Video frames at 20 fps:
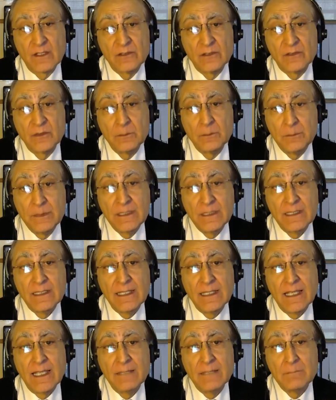to be
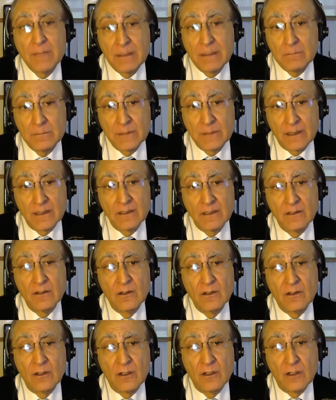a member
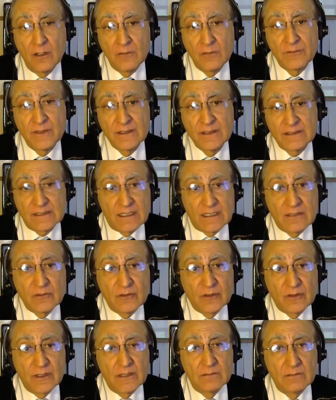of this
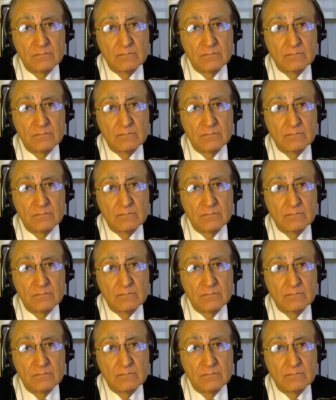country,